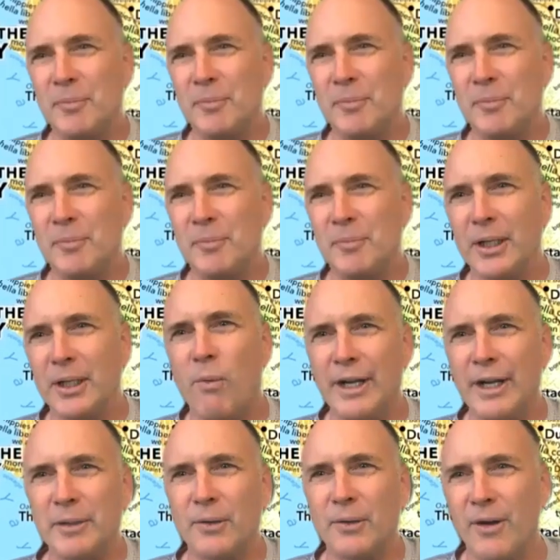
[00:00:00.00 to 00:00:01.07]
court on the other
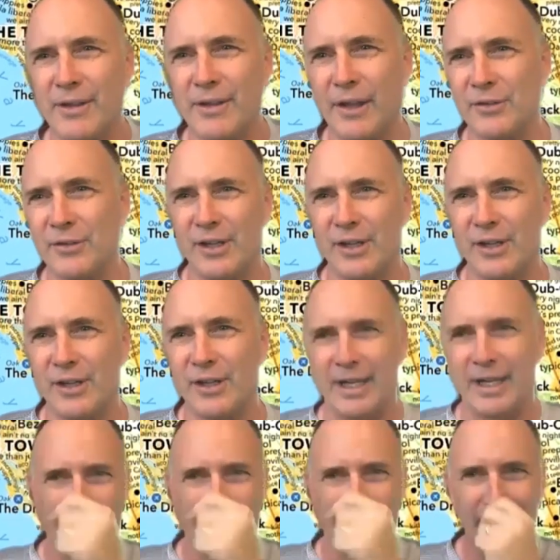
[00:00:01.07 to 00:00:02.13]
side, right?
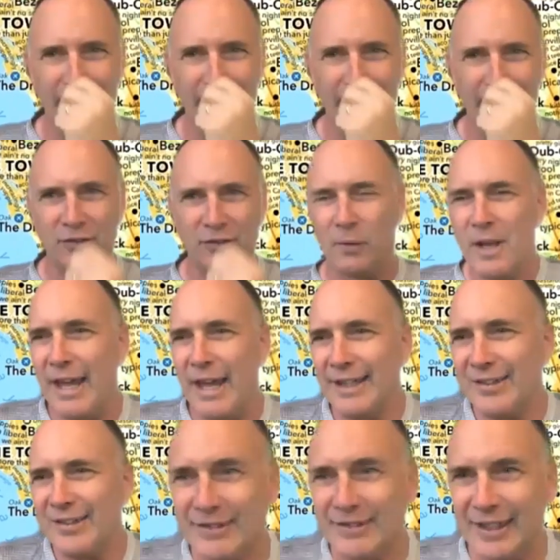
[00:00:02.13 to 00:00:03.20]
So yeah. that
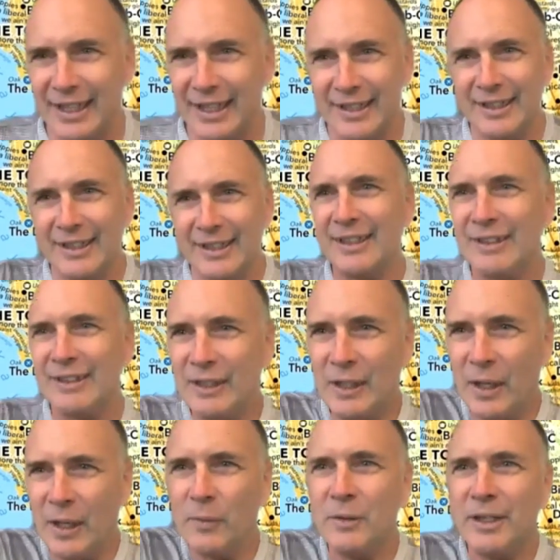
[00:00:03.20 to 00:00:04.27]
tactic, you
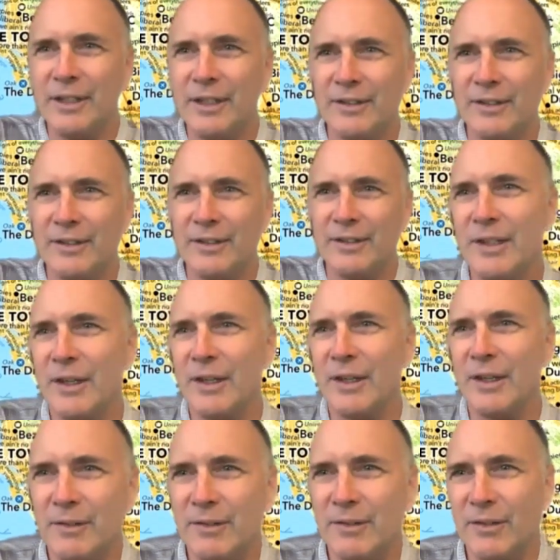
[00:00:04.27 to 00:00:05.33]
know, you know,
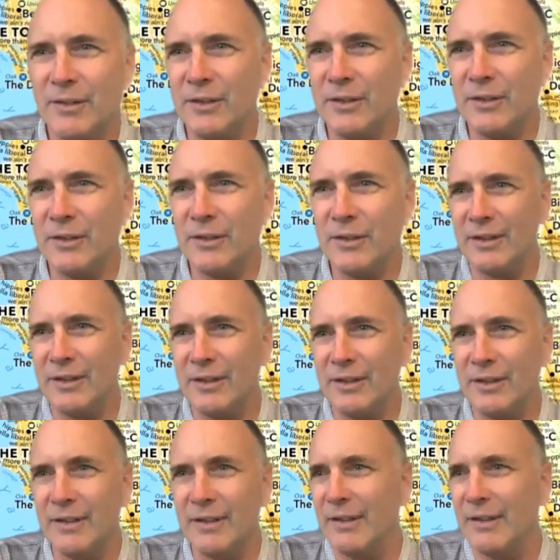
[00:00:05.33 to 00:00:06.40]

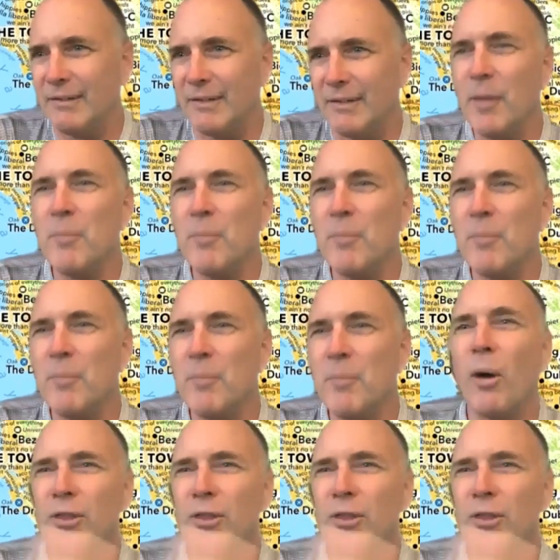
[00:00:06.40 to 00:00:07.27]
they both they both